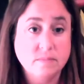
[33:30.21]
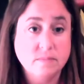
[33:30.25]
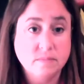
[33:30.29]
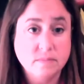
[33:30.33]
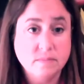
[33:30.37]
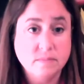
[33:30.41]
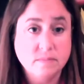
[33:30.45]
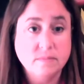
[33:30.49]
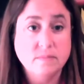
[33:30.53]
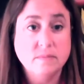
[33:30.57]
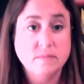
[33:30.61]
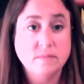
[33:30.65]

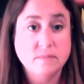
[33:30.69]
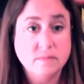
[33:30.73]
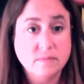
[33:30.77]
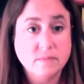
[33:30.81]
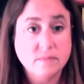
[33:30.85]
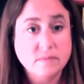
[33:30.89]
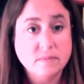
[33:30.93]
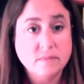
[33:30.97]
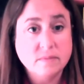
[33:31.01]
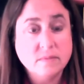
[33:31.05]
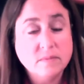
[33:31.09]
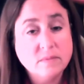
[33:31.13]

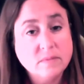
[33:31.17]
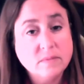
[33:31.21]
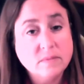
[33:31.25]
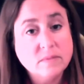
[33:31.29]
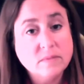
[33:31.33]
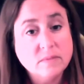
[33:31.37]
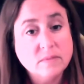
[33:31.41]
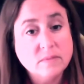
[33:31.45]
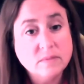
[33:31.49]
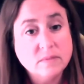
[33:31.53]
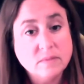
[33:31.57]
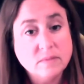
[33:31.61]

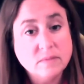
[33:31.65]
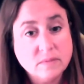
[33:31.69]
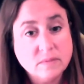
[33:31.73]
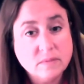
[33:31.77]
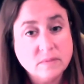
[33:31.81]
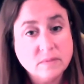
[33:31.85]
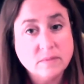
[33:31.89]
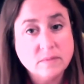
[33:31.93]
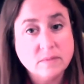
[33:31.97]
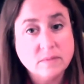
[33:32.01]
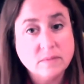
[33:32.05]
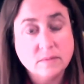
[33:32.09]

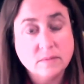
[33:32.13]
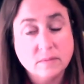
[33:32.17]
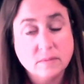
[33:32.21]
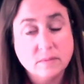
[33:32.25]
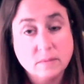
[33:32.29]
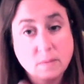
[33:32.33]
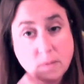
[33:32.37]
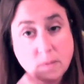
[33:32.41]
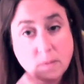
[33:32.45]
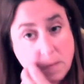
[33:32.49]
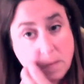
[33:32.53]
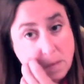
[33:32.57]

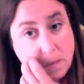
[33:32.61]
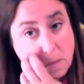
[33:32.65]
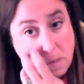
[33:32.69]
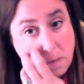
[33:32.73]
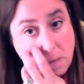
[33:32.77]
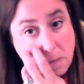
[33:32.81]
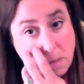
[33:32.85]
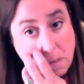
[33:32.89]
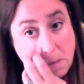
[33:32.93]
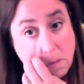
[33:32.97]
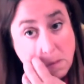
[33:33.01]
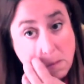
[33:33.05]

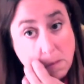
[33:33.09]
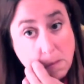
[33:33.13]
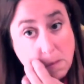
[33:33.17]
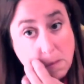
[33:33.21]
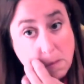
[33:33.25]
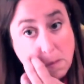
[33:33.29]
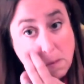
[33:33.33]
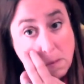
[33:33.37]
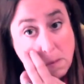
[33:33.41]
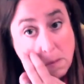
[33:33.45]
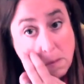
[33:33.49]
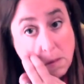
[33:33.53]

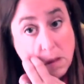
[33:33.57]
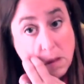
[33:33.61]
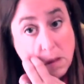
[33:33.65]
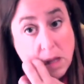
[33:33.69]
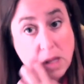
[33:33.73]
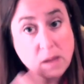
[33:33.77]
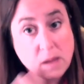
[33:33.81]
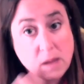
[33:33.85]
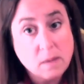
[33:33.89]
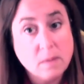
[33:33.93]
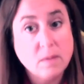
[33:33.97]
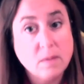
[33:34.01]

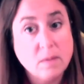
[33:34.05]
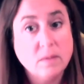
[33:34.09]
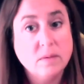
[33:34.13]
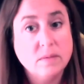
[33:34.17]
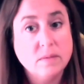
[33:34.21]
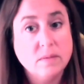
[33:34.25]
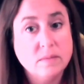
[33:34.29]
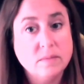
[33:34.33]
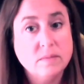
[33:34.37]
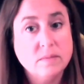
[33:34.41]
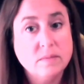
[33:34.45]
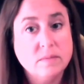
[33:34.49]

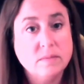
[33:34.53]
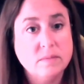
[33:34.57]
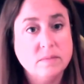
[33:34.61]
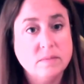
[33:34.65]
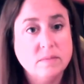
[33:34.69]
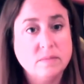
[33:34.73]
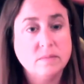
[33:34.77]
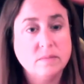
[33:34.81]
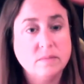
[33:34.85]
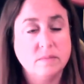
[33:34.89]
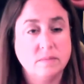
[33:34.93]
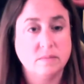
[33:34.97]

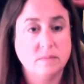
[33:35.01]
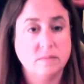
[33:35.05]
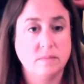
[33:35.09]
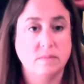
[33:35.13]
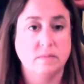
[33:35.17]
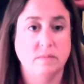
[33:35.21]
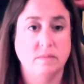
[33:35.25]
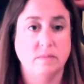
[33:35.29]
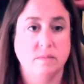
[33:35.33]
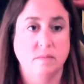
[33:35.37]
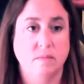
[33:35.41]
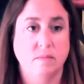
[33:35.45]

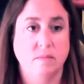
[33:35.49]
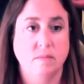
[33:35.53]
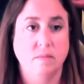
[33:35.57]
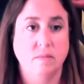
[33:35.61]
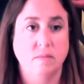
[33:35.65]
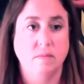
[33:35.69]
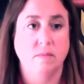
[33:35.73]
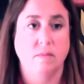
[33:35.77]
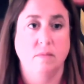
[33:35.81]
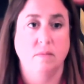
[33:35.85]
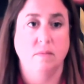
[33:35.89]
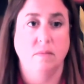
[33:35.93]

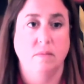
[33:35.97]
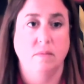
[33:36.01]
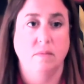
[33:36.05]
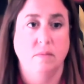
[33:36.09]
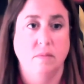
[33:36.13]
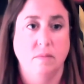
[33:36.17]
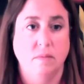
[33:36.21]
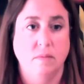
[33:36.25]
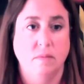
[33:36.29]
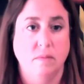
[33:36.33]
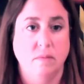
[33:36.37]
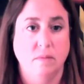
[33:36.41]

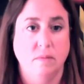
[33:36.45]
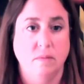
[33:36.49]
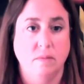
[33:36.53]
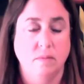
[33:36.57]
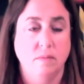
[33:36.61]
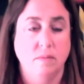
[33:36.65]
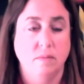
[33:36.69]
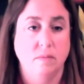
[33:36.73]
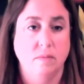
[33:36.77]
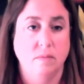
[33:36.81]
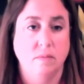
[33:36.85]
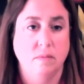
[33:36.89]

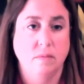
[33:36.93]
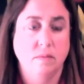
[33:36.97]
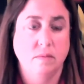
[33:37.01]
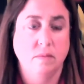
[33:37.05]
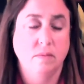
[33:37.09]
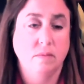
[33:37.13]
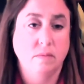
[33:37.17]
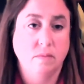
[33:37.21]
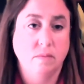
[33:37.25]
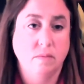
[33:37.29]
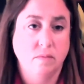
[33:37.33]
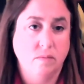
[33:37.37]

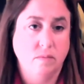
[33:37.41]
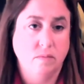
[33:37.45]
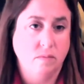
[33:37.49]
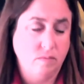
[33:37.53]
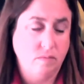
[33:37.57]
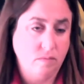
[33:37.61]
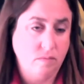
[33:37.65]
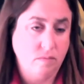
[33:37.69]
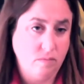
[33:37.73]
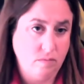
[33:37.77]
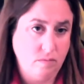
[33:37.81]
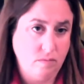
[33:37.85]

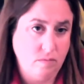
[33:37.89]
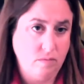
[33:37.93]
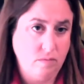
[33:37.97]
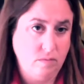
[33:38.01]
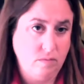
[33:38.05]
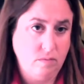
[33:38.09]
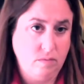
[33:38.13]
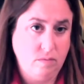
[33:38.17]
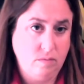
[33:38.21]
The person shown says nothing.